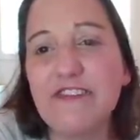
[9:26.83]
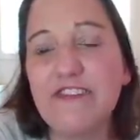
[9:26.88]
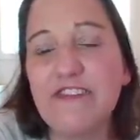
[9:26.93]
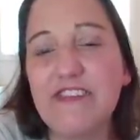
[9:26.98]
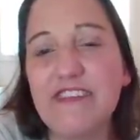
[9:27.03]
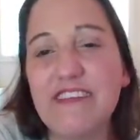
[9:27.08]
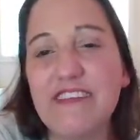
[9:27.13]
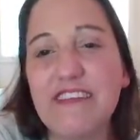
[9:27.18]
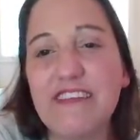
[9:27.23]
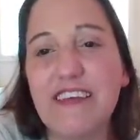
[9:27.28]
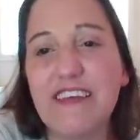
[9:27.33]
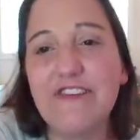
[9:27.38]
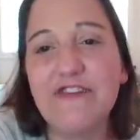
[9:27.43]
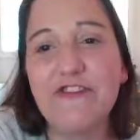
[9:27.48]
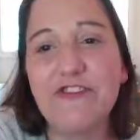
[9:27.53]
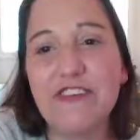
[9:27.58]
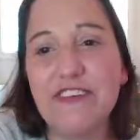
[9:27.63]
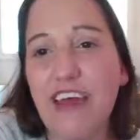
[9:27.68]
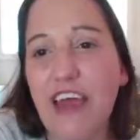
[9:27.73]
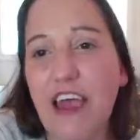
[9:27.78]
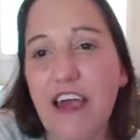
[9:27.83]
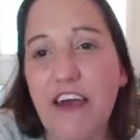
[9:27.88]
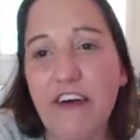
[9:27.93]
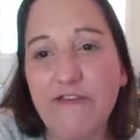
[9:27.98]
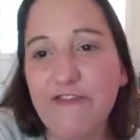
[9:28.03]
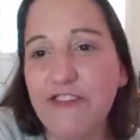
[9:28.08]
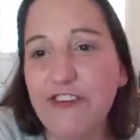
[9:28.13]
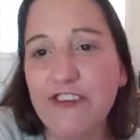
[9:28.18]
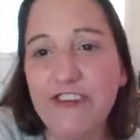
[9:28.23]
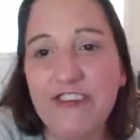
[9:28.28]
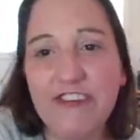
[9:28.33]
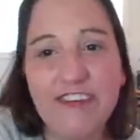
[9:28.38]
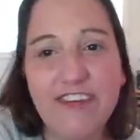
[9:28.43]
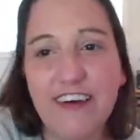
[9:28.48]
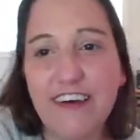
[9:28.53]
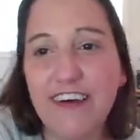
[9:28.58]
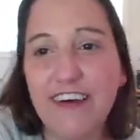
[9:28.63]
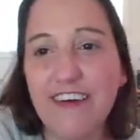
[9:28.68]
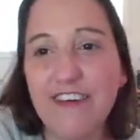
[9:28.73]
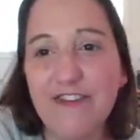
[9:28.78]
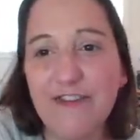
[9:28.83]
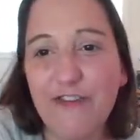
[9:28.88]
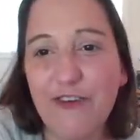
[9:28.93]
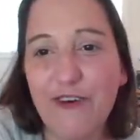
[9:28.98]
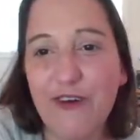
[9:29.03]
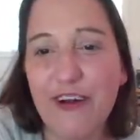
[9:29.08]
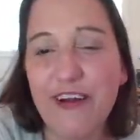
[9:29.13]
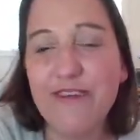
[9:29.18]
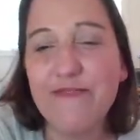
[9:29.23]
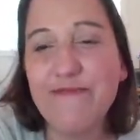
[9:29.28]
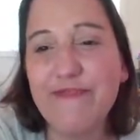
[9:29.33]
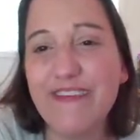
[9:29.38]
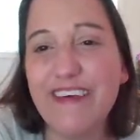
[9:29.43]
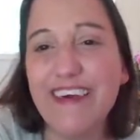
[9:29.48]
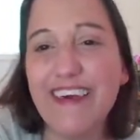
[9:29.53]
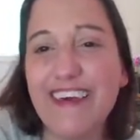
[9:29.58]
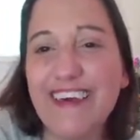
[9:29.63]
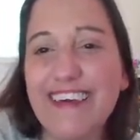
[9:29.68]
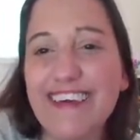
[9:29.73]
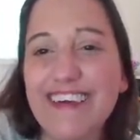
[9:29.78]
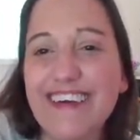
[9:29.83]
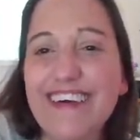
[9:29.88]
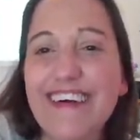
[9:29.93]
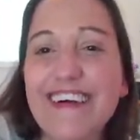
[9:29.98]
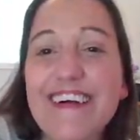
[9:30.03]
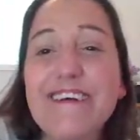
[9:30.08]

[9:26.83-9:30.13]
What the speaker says: just such an afterthought for me.